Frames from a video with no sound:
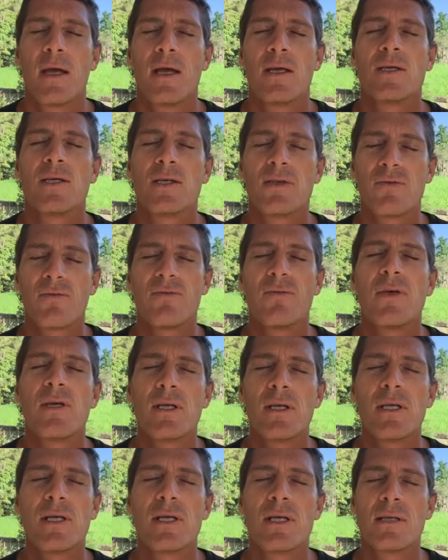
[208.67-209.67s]
and just
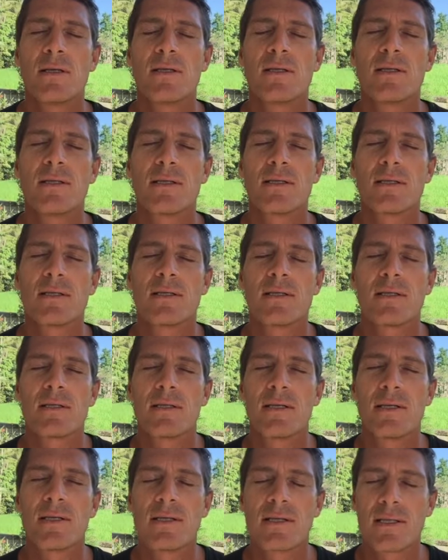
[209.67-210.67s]
feeling
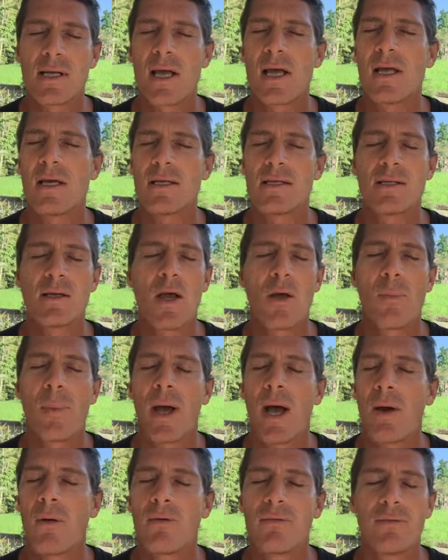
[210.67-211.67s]
the sun is all
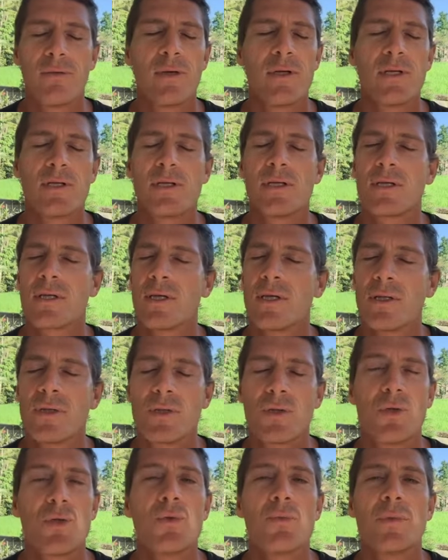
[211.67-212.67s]
powerful, and it just
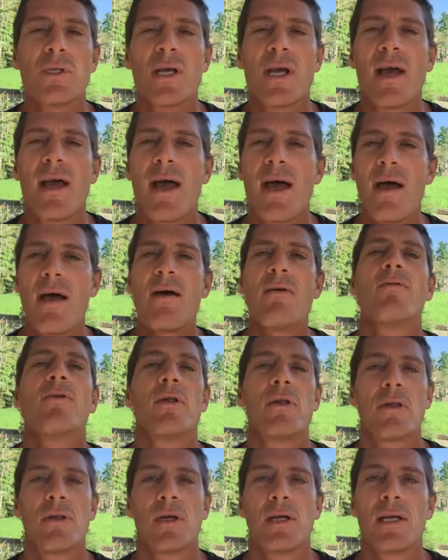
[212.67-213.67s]
consumes
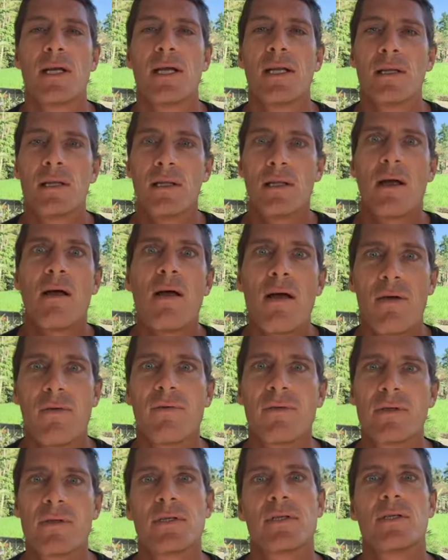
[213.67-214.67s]
everything, and it
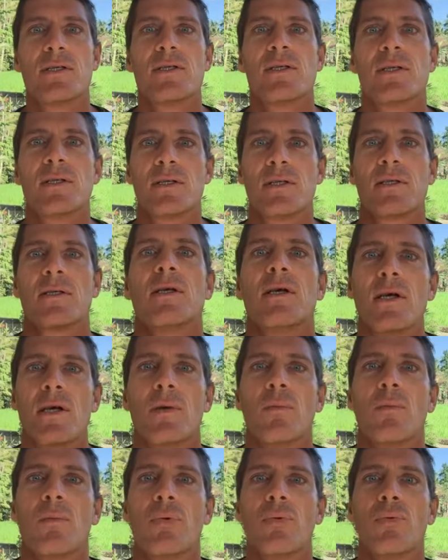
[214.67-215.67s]
loves to just
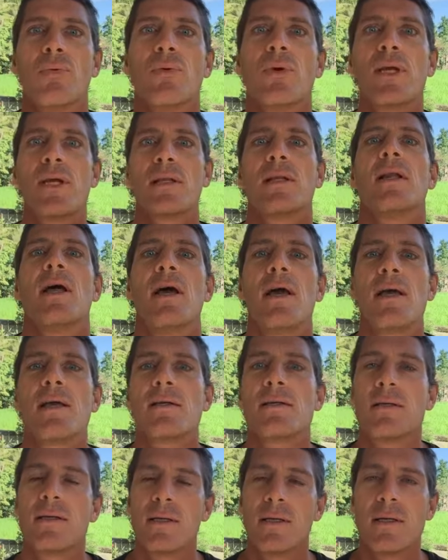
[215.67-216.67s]
bring
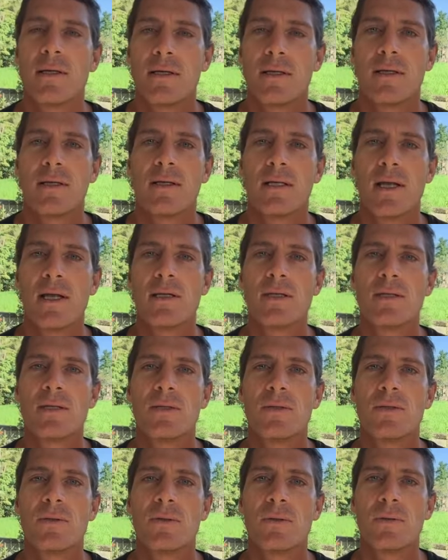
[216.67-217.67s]
light
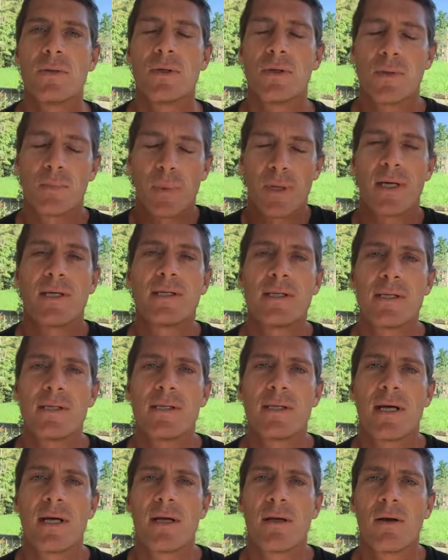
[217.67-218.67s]
into those
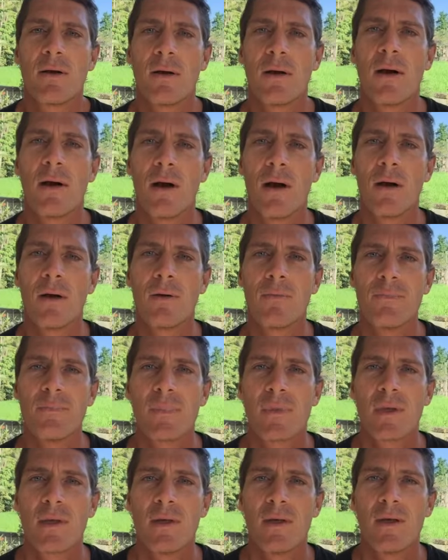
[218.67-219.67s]
places that are
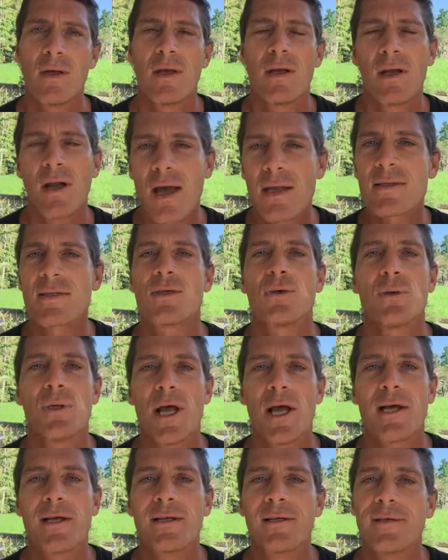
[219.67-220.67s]
not so
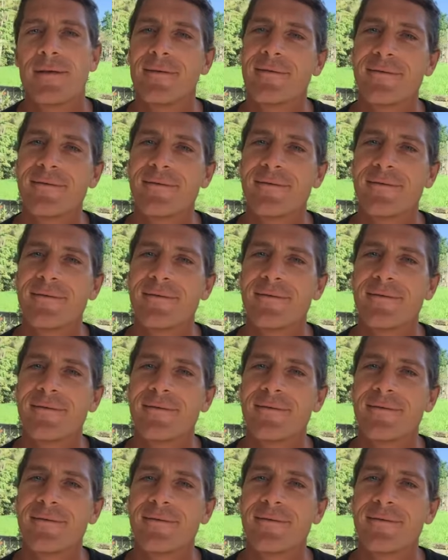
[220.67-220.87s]
light,